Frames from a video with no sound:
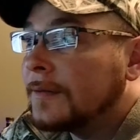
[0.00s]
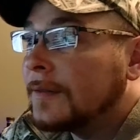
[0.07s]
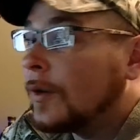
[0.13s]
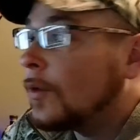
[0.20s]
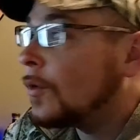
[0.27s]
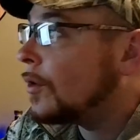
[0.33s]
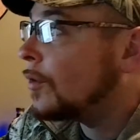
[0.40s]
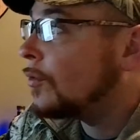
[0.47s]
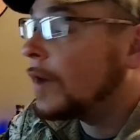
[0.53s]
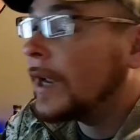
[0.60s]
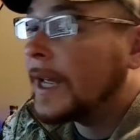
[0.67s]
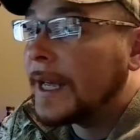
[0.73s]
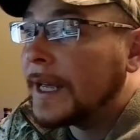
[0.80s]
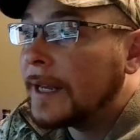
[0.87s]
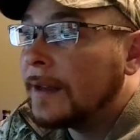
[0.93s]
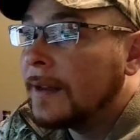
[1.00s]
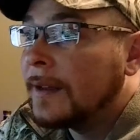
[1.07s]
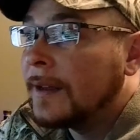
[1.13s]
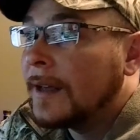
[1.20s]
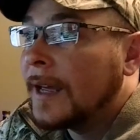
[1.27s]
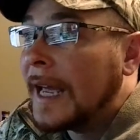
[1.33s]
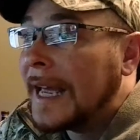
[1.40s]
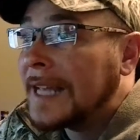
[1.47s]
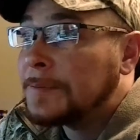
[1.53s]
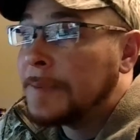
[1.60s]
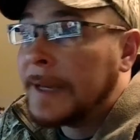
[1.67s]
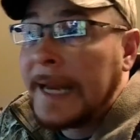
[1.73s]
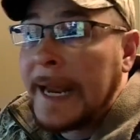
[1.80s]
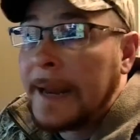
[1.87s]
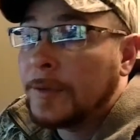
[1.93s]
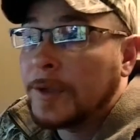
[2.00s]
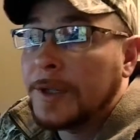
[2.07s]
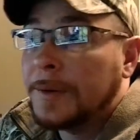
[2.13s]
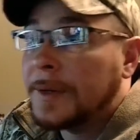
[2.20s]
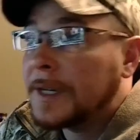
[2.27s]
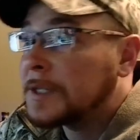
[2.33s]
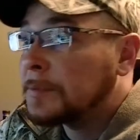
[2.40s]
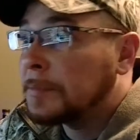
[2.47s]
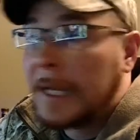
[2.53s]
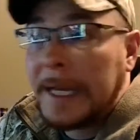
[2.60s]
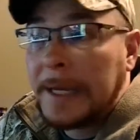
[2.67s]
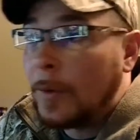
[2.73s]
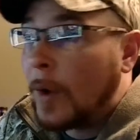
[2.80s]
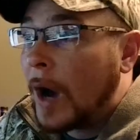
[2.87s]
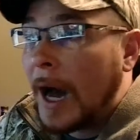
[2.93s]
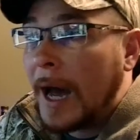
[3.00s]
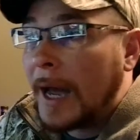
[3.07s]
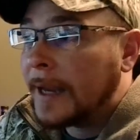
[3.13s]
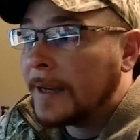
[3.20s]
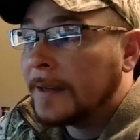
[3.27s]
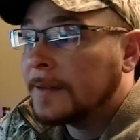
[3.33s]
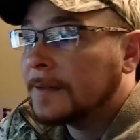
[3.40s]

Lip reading: or read has been able to explain why,